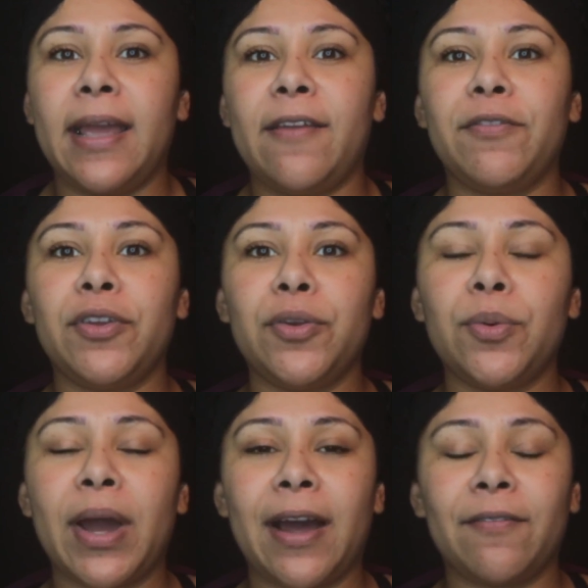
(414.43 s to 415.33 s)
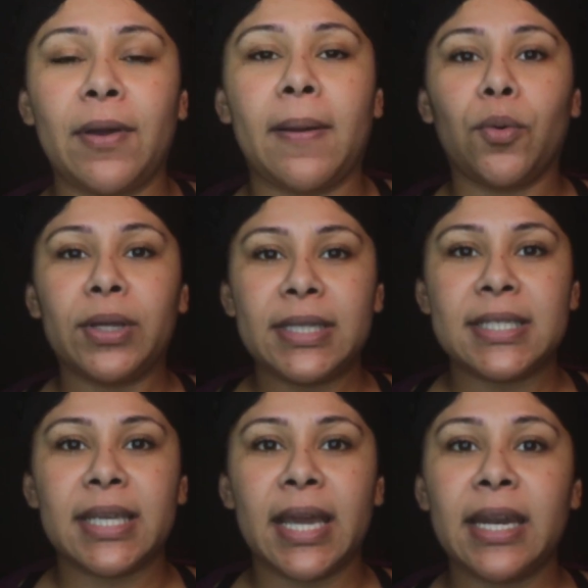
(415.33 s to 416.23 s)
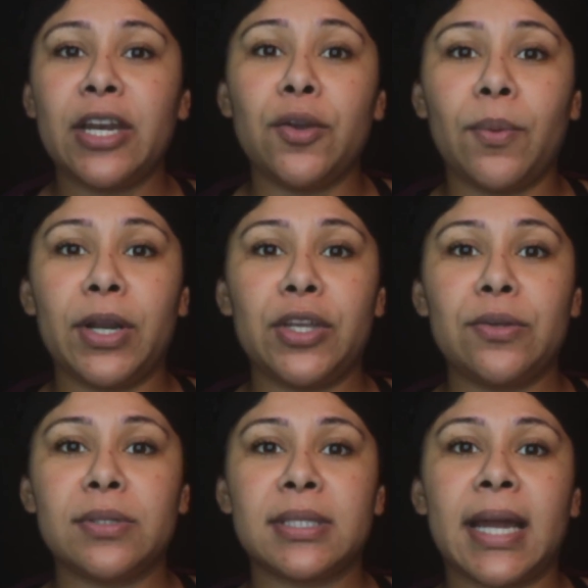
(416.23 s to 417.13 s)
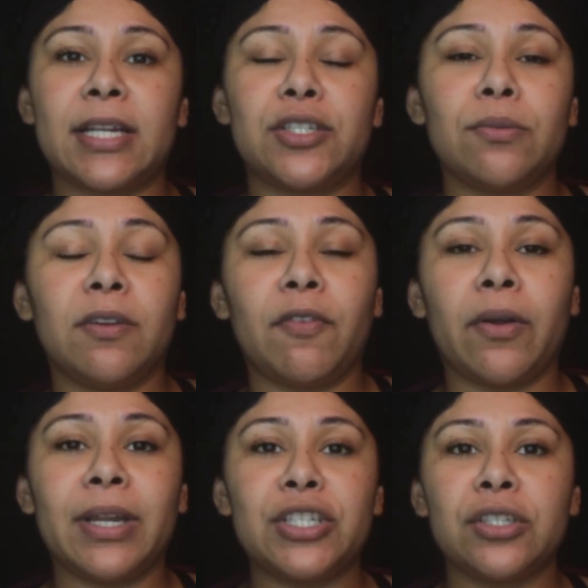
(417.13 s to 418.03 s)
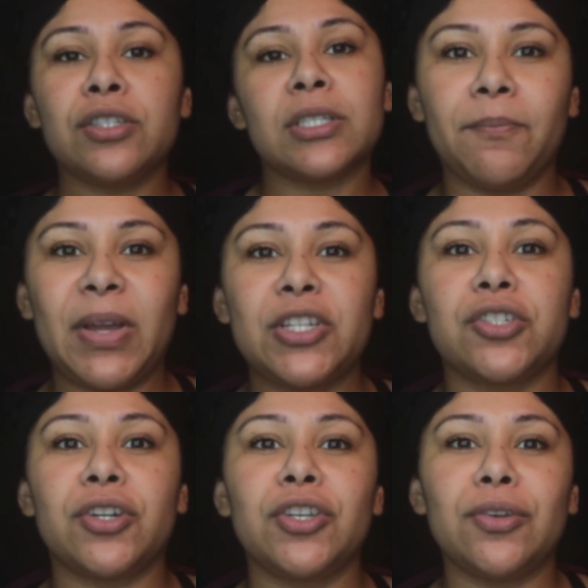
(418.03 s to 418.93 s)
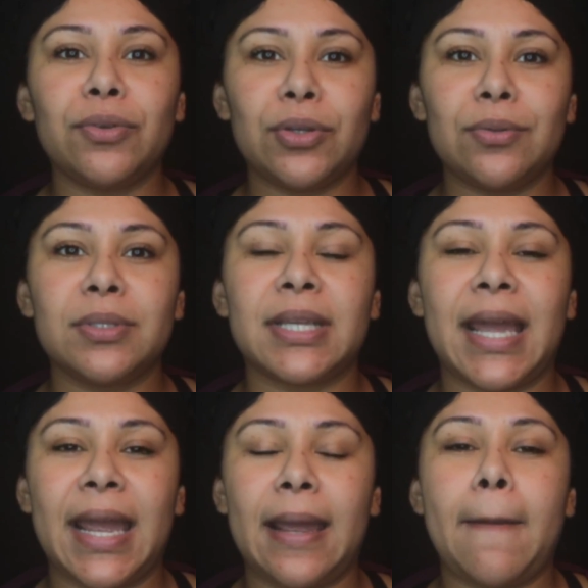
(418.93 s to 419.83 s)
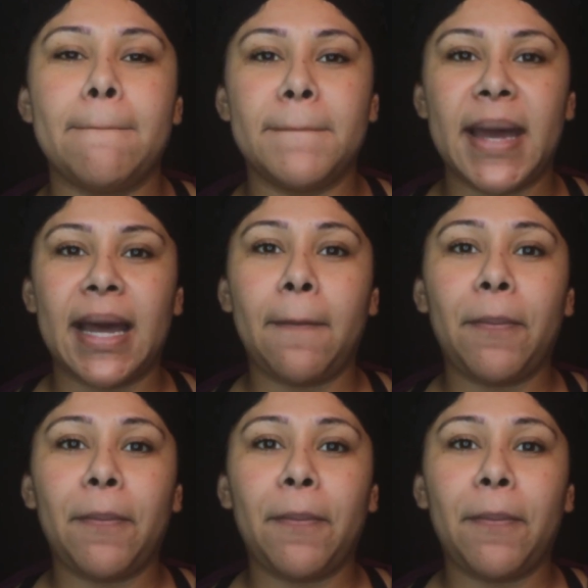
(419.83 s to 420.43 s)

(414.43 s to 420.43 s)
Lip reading: If you have oily skin and you want to use that dewy foundation, just make sure you use a matte